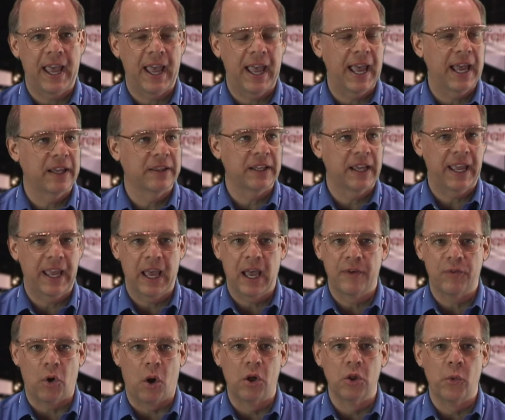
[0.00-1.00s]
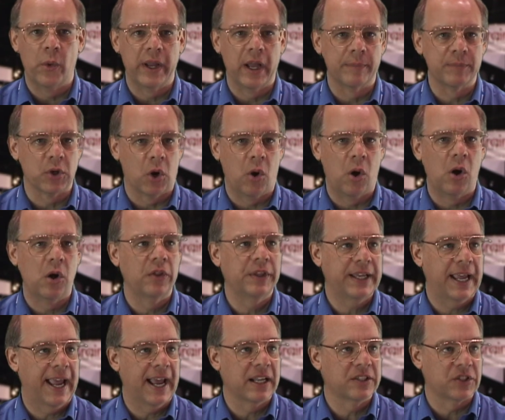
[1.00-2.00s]
ad they have all the way up to all
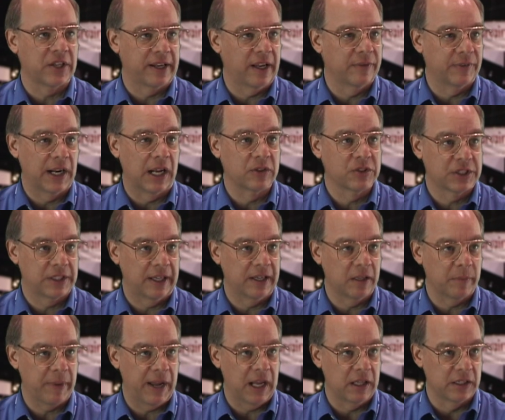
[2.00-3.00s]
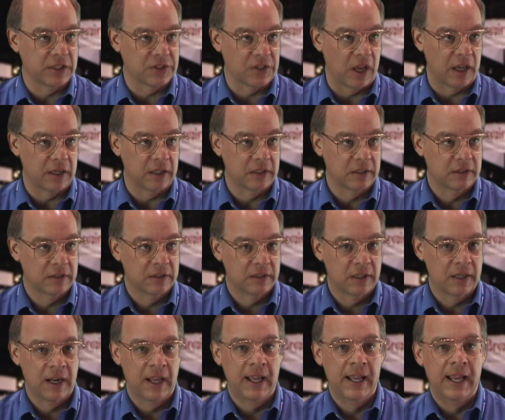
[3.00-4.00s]
the ads that have an outstanding balance on it.
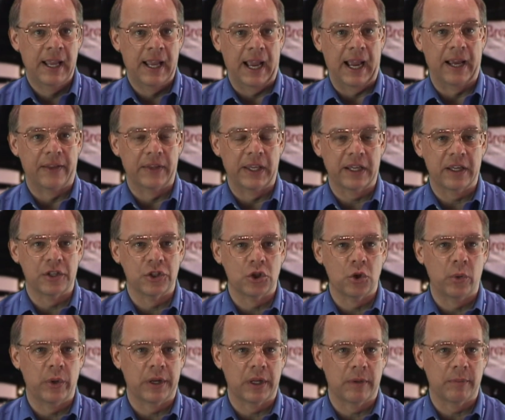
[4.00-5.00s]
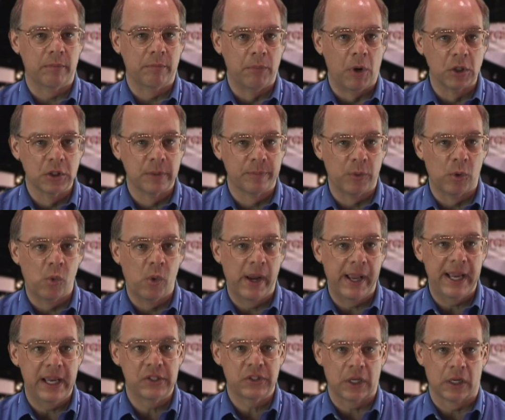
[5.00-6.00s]
And they can do it multiple ways,